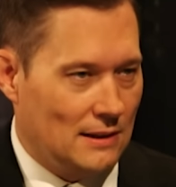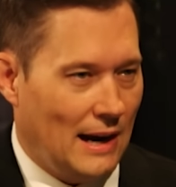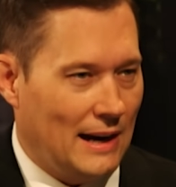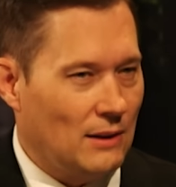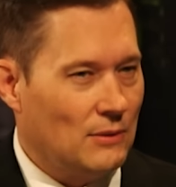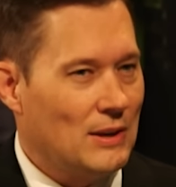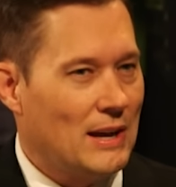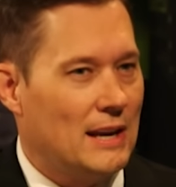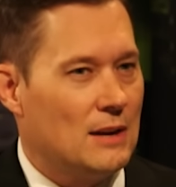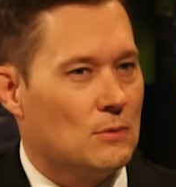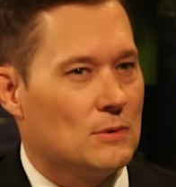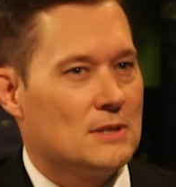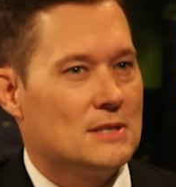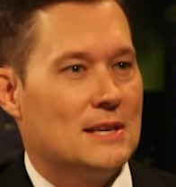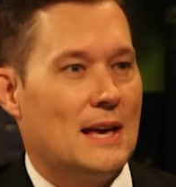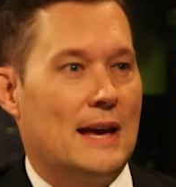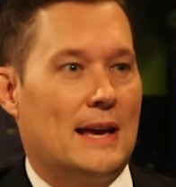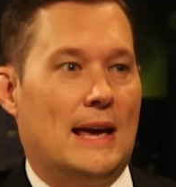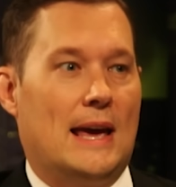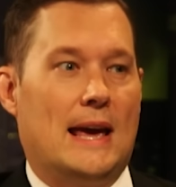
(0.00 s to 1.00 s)
I don't think anyone's
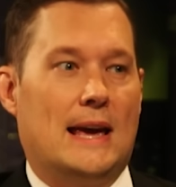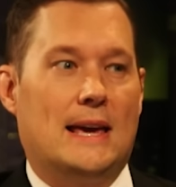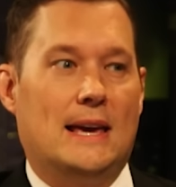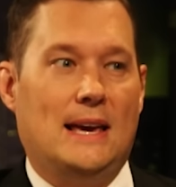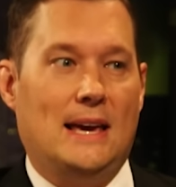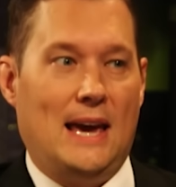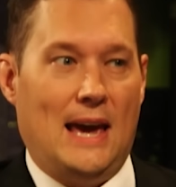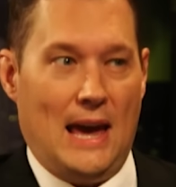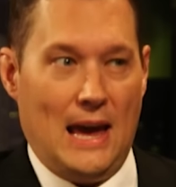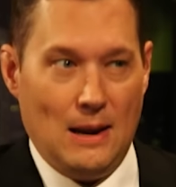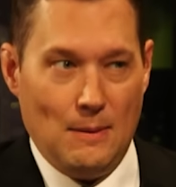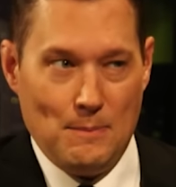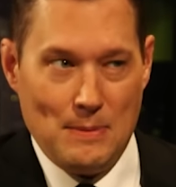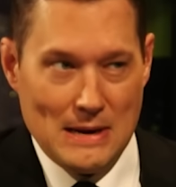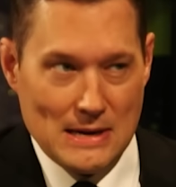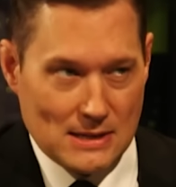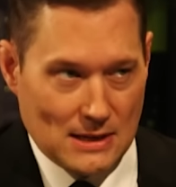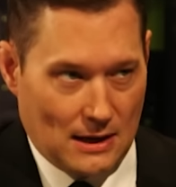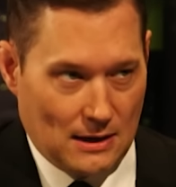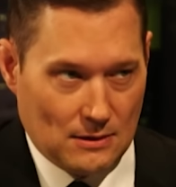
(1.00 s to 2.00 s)
saying it can't
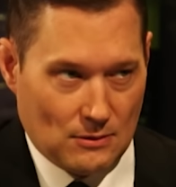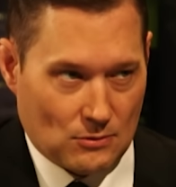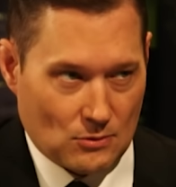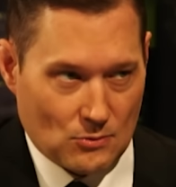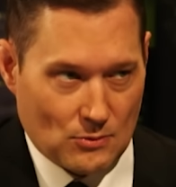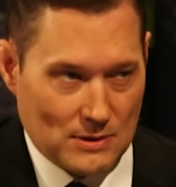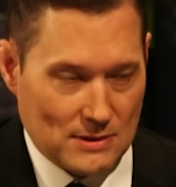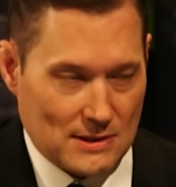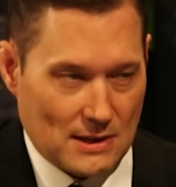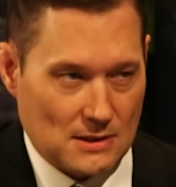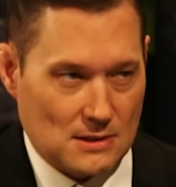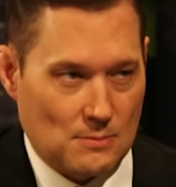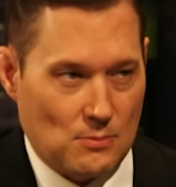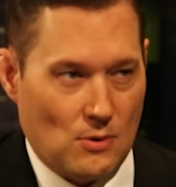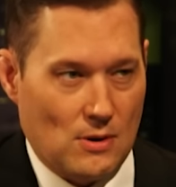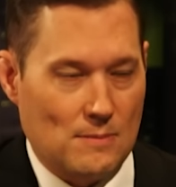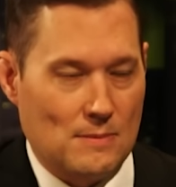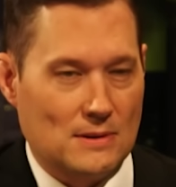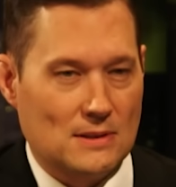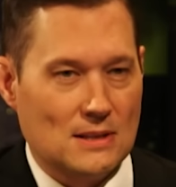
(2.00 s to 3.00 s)
be done through recess
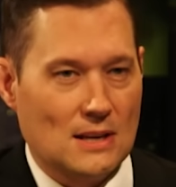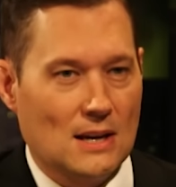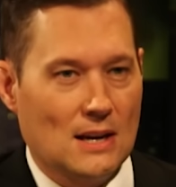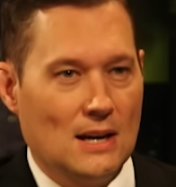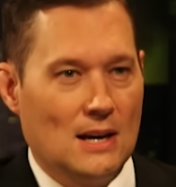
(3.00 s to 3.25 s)
appointments.